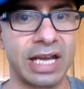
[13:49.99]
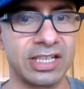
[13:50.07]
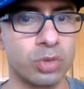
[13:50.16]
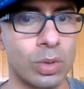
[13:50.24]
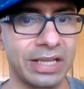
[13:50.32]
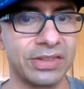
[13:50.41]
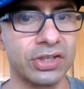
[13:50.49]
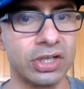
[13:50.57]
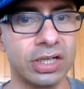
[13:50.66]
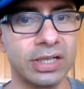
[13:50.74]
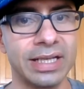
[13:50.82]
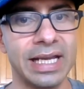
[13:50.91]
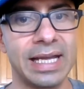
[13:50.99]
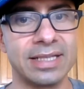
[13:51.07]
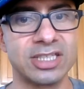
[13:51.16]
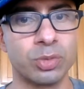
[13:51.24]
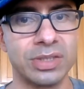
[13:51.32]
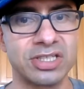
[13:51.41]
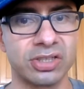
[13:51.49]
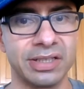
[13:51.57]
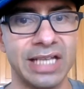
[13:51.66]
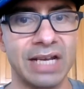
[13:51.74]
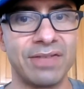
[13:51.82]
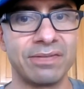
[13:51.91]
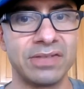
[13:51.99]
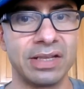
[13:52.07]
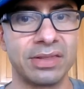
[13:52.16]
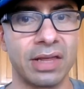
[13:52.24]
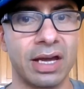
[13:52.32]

at 23rd and switzerland at 50,